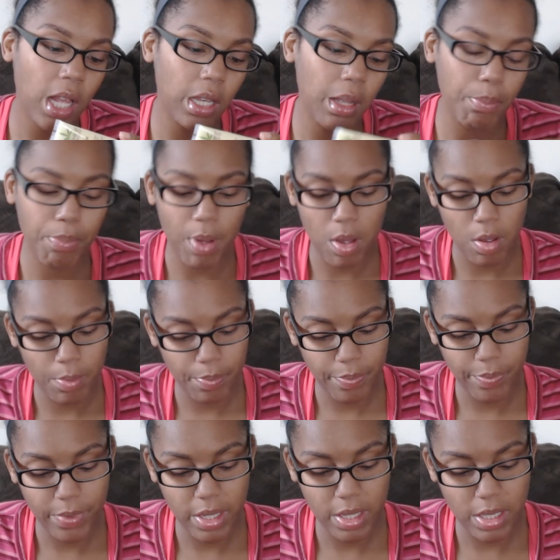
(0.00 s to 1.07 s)
like a lip
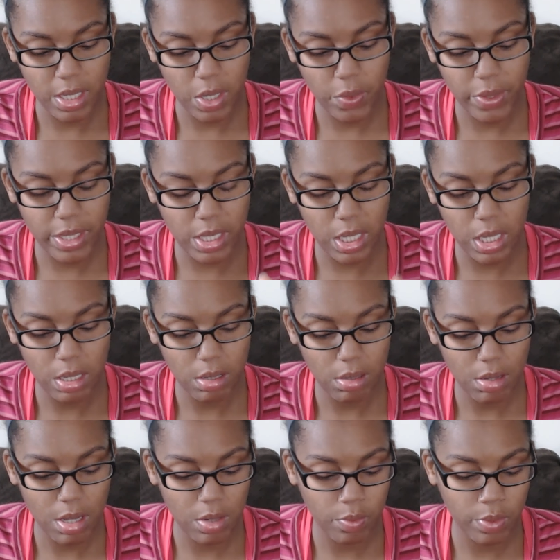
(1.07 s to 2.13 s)
balm. Is it greasy?
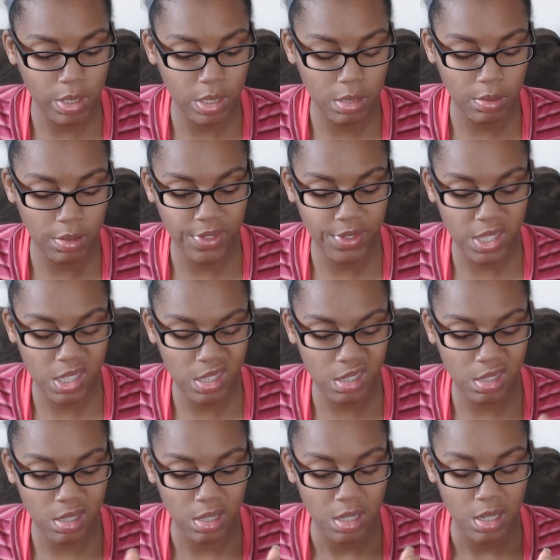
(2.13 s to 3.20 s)
I don't Ew, it's so
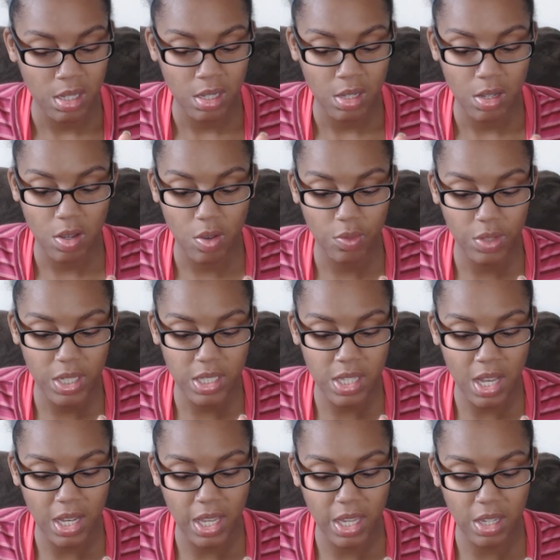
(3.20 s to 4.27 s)
disgusting. Hopefully it's
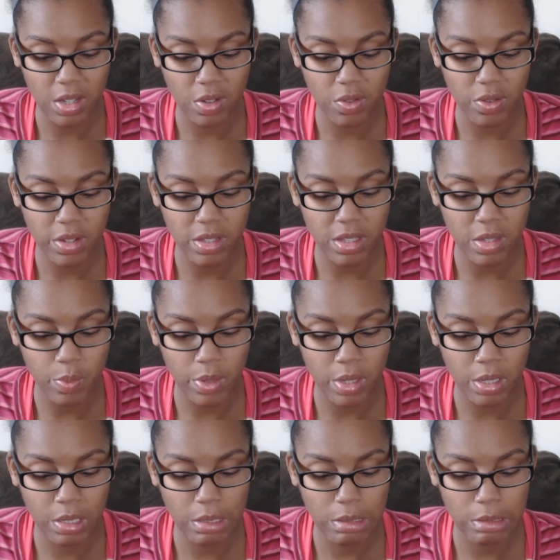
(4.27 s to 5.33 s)
not like a greasy
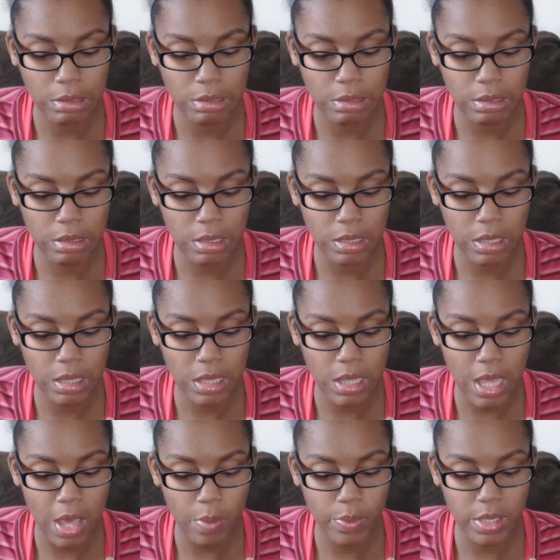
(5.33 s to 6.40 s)
one because
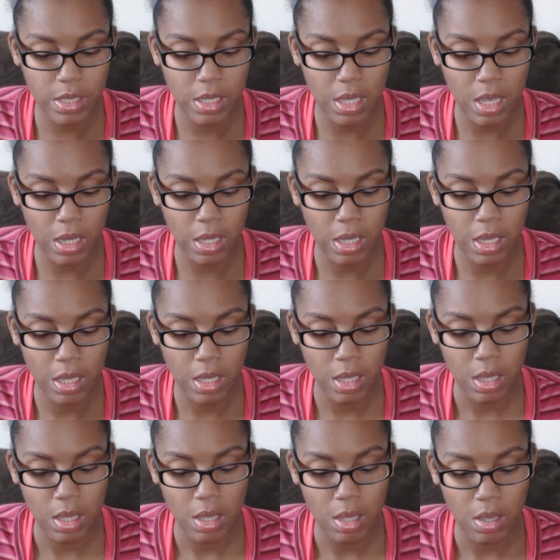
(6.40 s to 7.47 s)
that would suck.
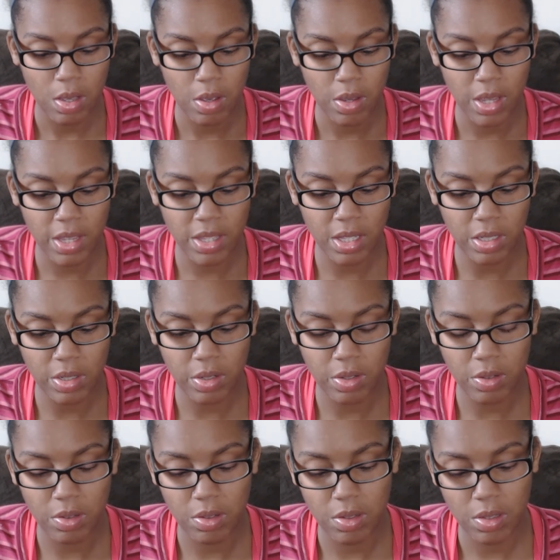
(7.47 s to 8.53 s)
Okay, it's a
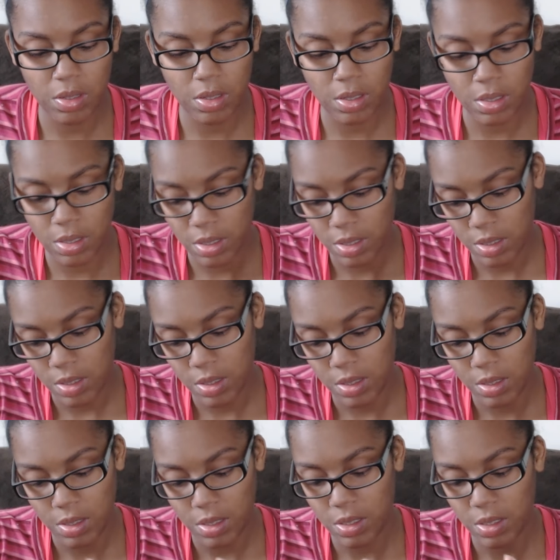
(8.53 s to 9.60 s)
little...
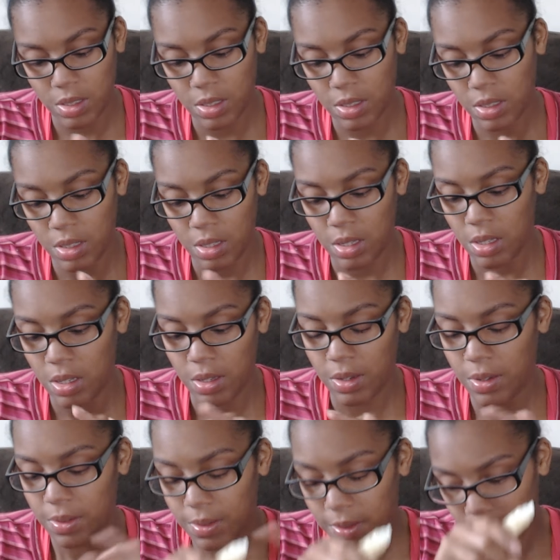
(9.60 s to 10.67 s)
It's a
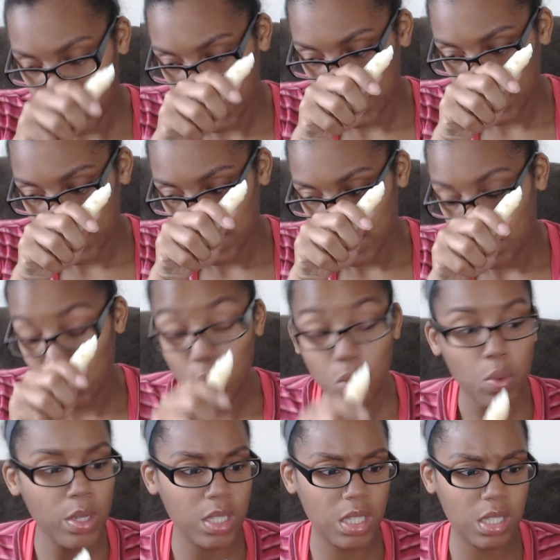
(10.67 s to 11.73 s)
little bit stuck on your hand.
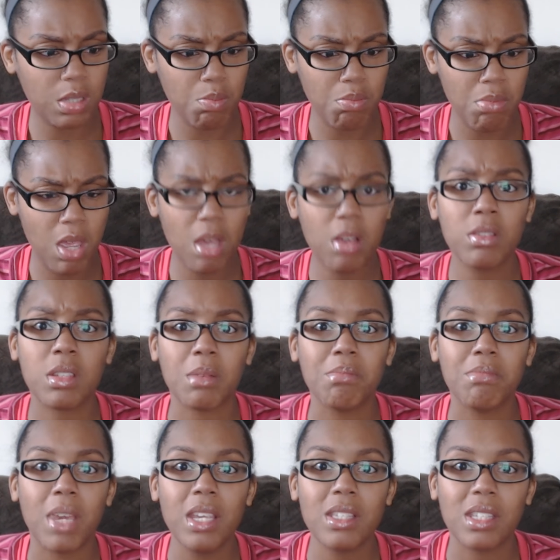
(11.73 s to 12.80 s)
Ooh, it smells
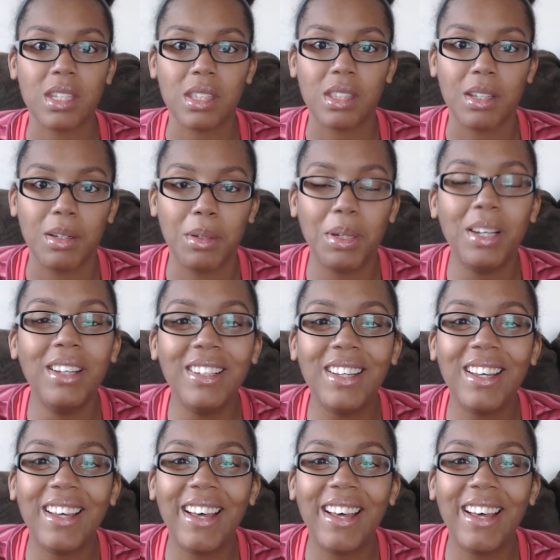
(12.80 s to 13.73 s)
amazing though.